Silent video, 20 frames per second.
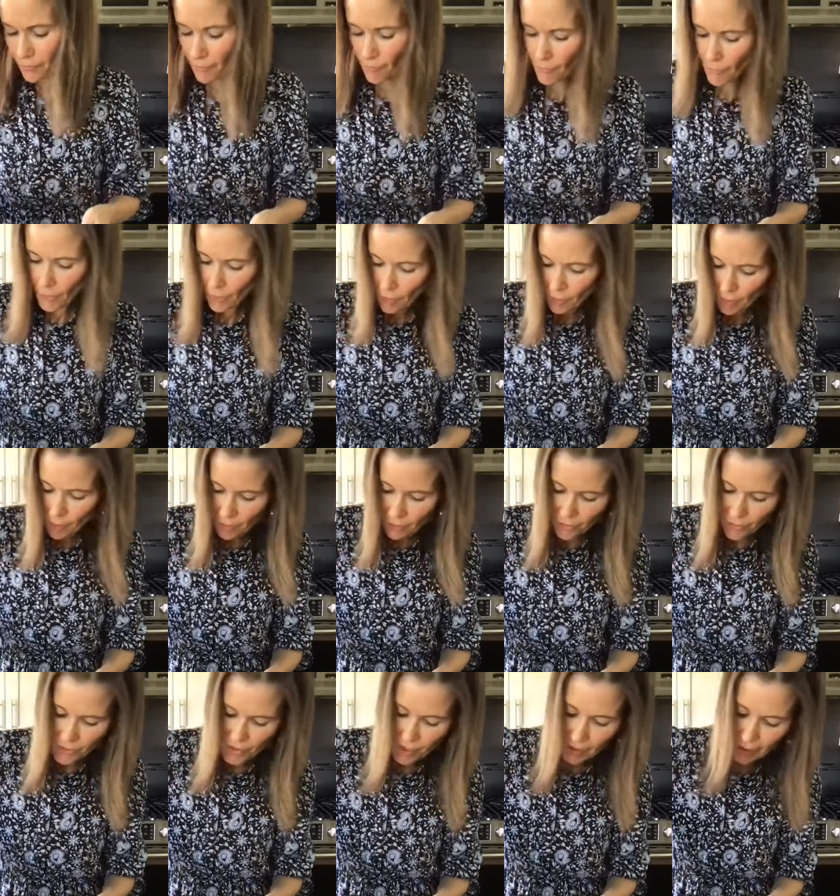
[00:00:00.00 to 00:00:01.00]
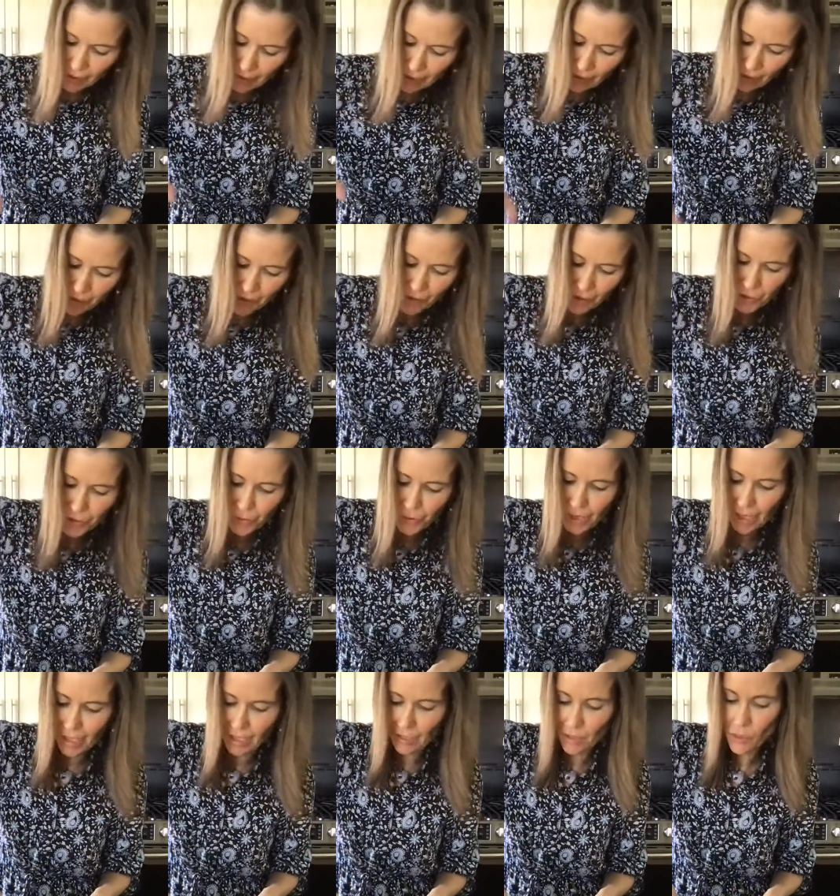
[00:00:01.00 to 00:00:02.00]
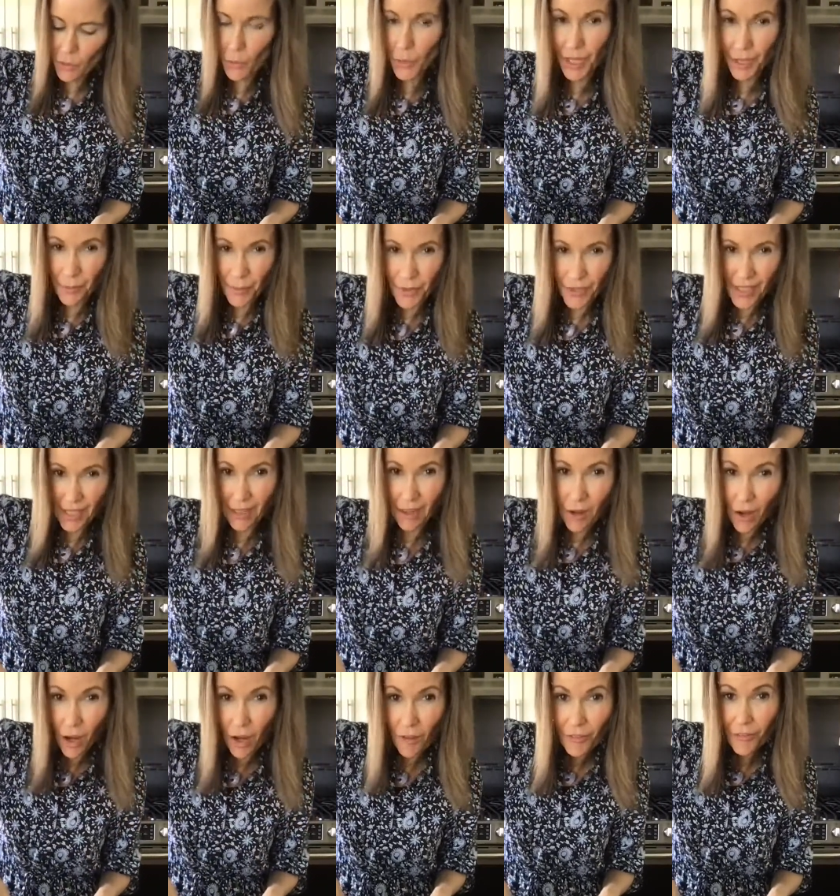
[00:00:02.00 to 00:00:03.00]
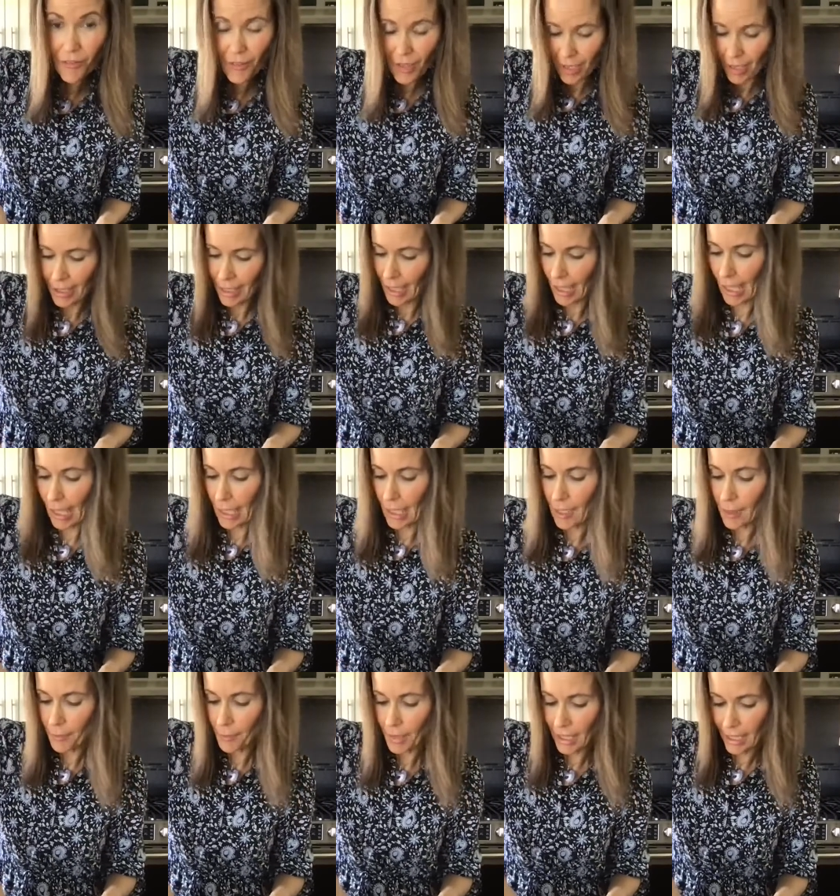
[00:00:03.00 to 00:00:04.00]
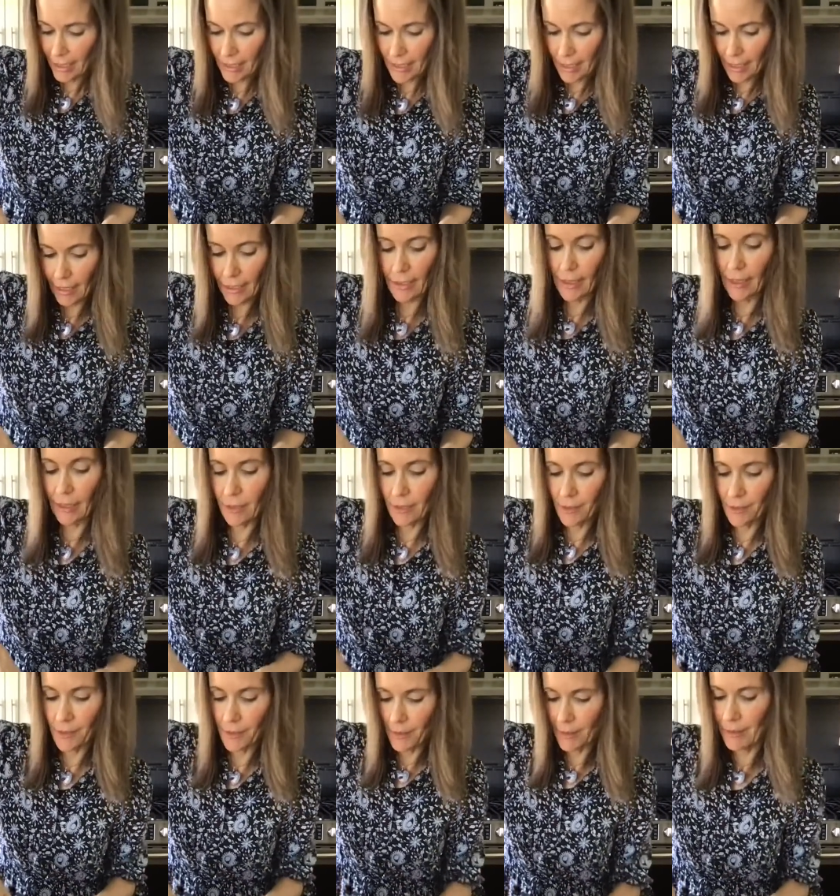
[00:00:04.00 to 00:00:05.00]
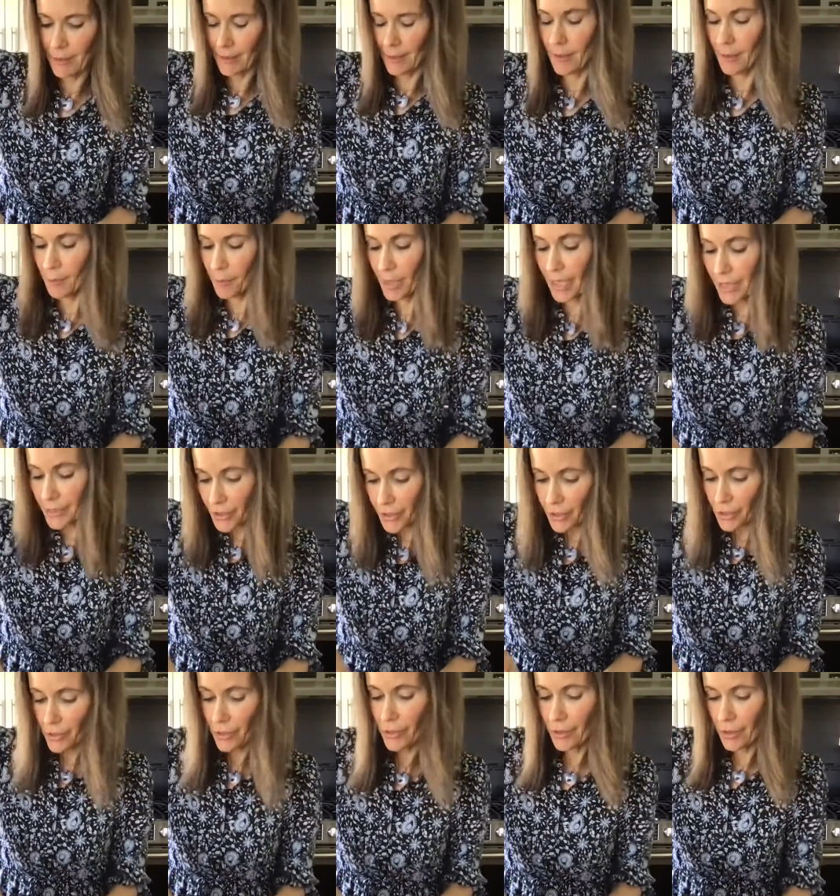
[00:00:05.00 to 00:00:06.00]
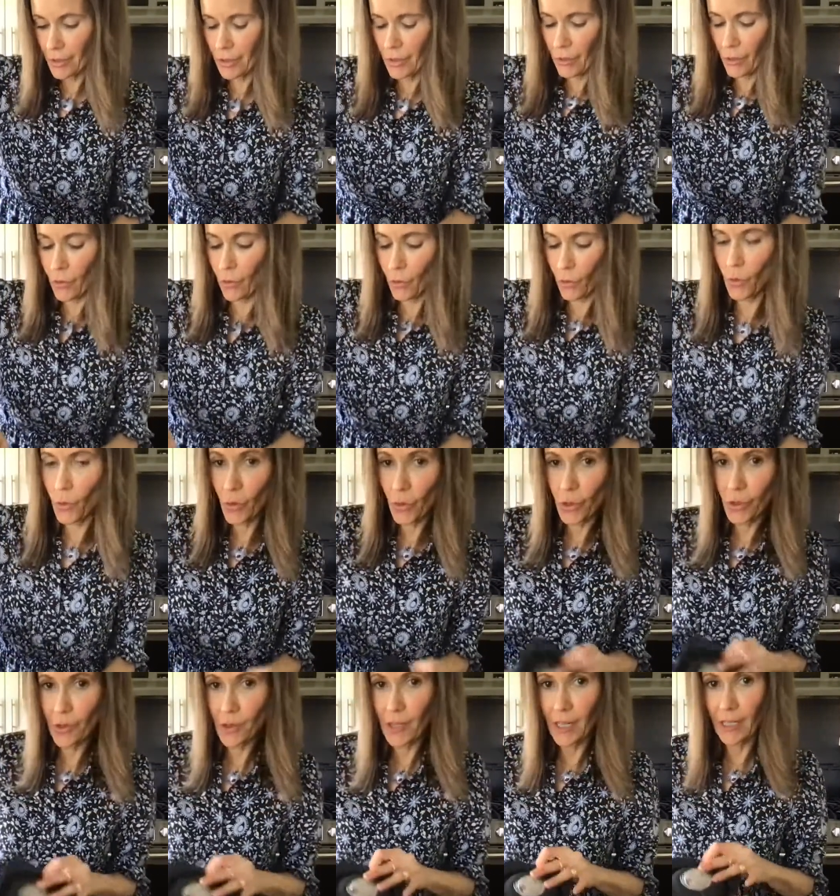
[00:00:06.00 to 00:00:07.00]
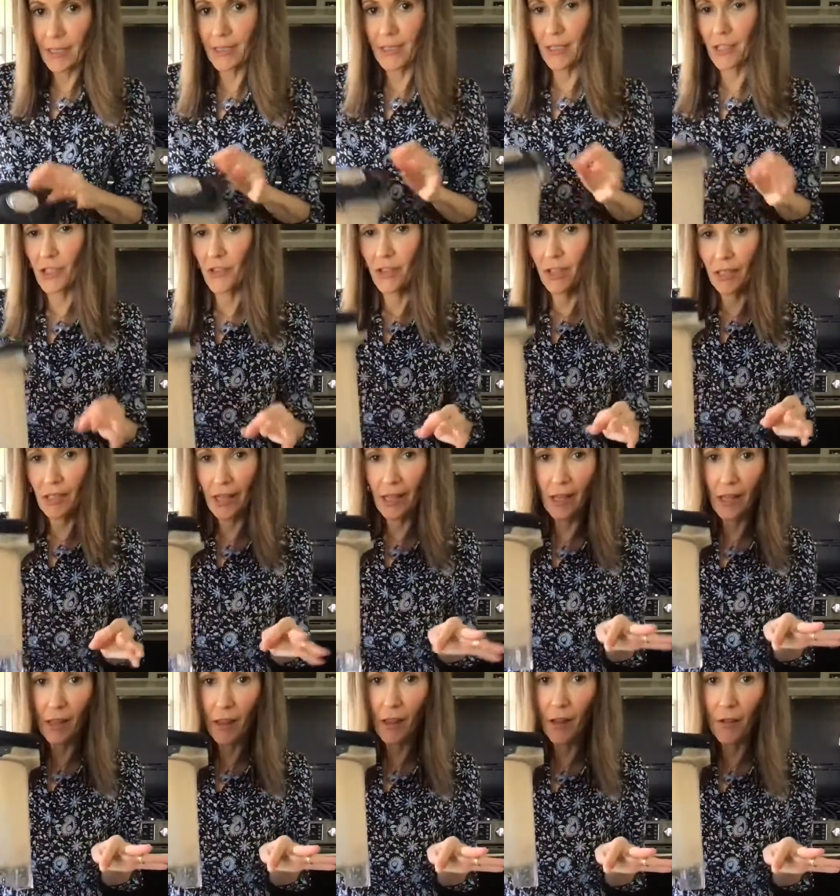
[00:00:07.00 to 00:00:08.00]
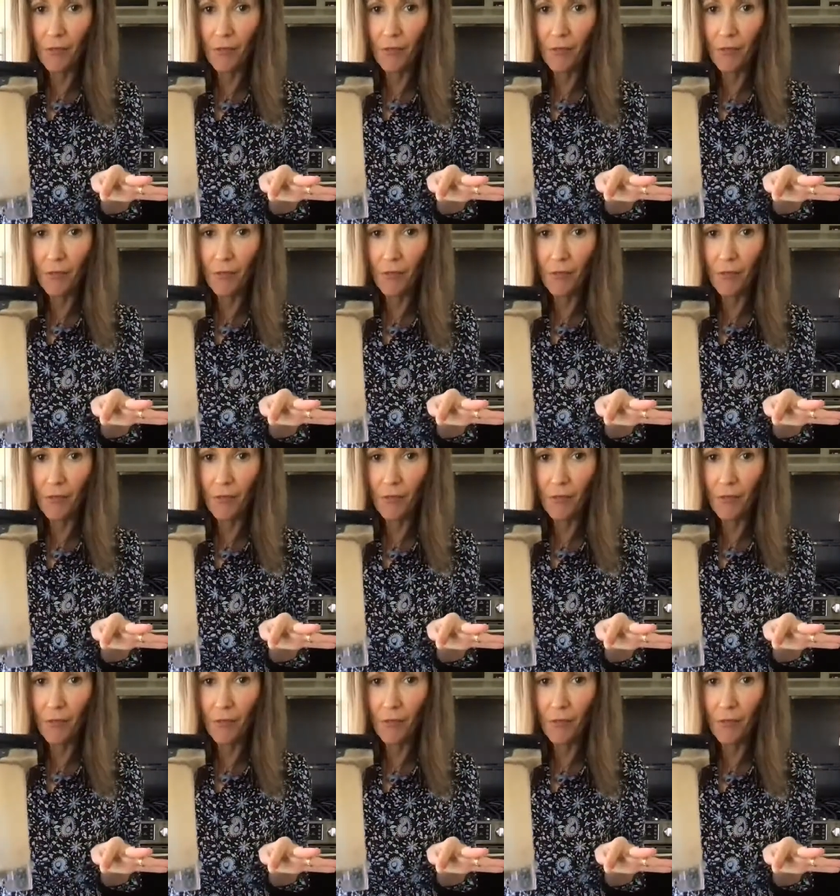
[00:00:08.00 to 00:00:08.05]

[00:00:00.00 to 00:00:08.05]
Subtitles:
twister jar, it's called, and I use it all the time for sauces and dressings and like components like this and salad dressings. Like, I